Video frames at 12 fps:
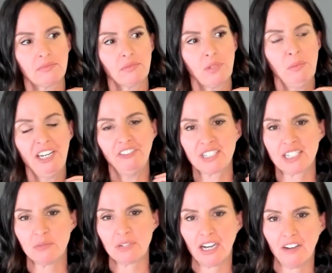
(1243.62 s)
many of us
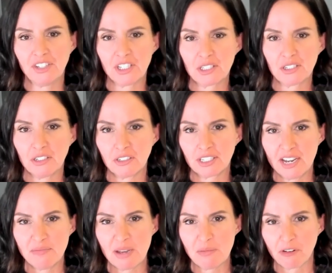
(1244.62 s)
seem to have this
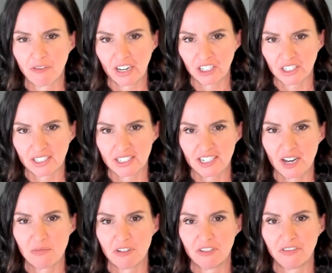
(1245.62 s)
type A perfectionist
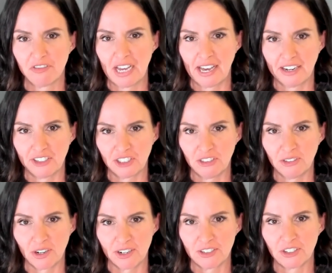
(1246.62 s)
type of attitude,
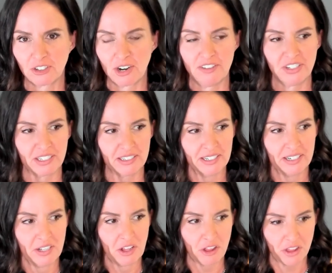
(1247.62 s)
hard driving
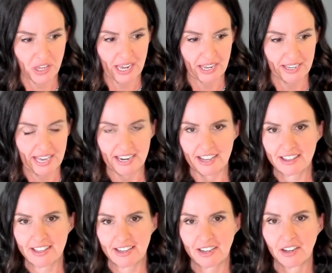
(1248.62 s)
thing. And I
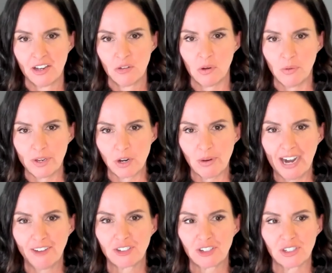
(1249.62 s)
think when we go
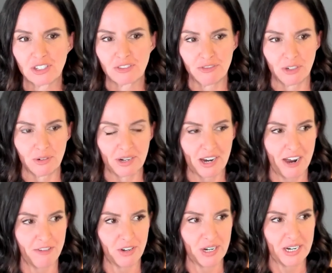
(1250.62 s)
after this full
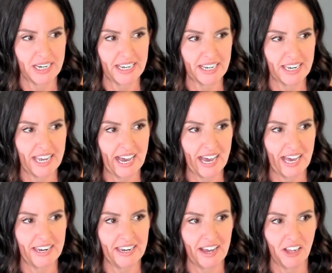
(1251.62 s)
recovery, it can add
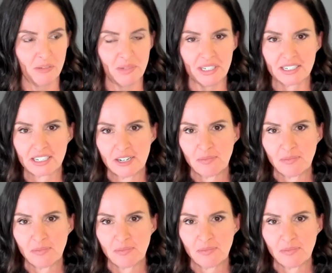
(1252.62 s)
an element